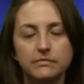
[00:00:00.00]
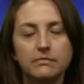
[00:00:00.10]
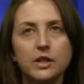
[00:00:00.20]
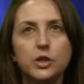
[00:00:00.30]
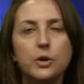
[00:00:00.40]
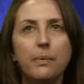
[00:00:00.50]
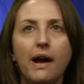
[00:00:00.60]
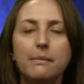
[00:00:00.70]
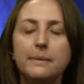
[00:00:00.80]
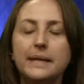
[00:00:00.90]
You're
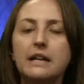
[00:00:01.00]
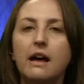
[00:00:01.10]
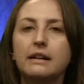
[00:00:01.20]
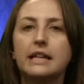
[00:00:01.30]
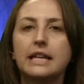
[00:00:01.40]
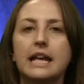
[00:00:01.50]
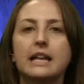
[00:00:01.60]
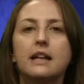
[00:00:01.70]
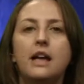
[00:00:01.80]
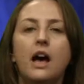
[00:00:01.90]
probably not going to get
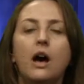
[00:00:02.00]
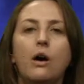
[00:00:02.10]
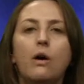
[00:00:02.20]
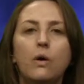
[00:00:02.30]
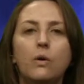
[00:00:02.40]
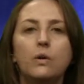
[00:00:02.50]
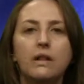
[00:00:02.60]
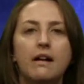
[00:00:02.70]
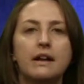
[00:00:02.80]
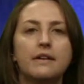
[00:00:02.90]
a whole
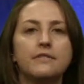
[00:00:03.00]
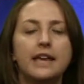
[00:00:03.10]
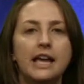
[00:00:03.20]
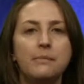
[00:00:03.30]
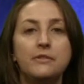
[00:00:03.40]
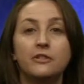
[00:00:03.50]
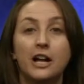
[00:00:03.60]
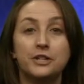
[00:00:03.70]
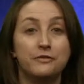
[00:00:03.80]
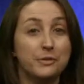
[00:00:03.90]
lot of
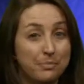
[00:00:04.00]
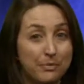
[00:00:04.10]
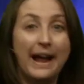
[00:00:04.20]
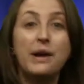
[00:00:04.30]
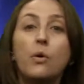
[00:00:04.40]
camouflage if you're bright